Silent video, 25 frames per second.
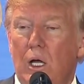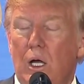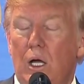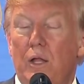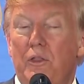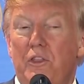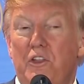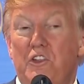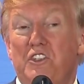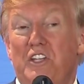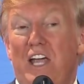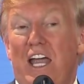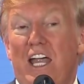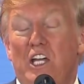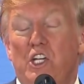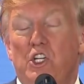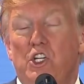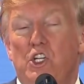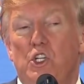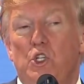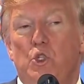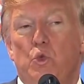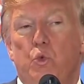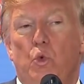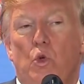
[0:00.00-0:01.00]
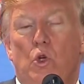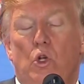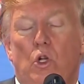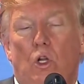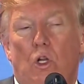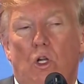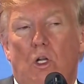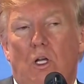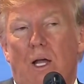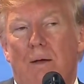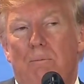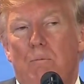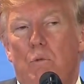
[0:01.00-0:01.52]
The sanctions
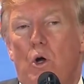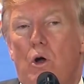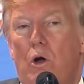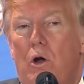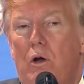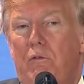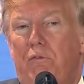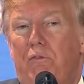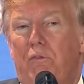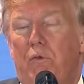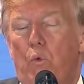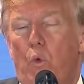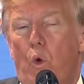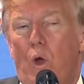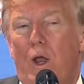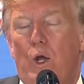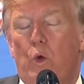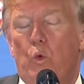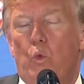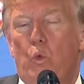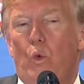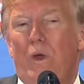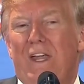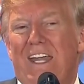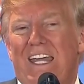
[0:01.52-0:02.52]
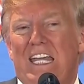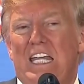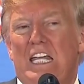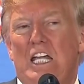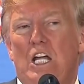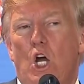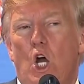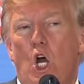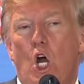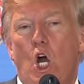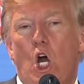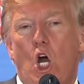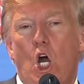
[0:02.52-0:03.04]
will come off when we
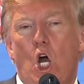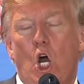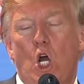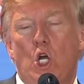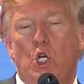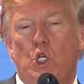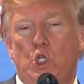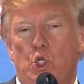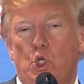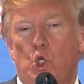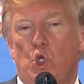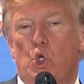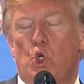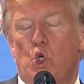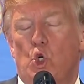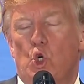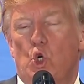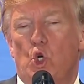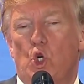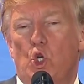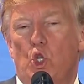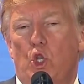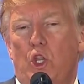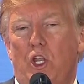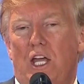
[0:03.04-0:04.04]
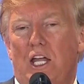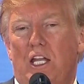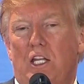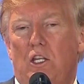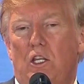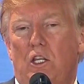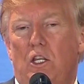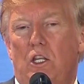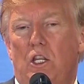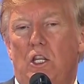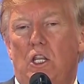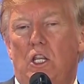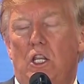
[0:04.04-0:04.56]
are sure that
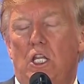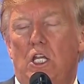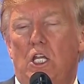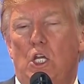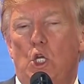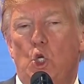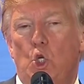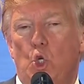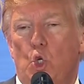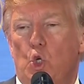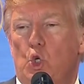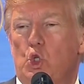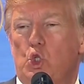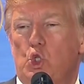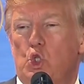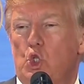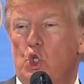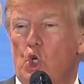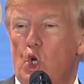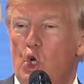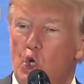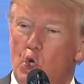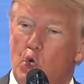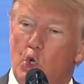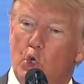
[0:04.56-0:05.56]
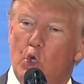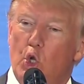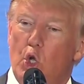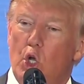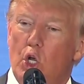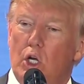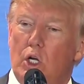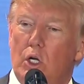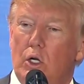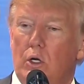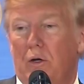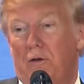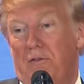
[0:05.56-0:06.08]
the nukes are no
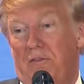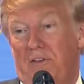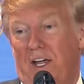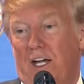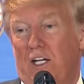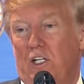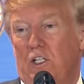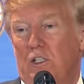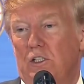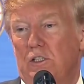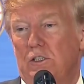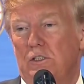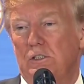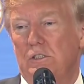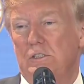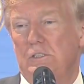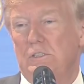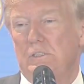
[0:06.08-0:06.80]
longer a factor.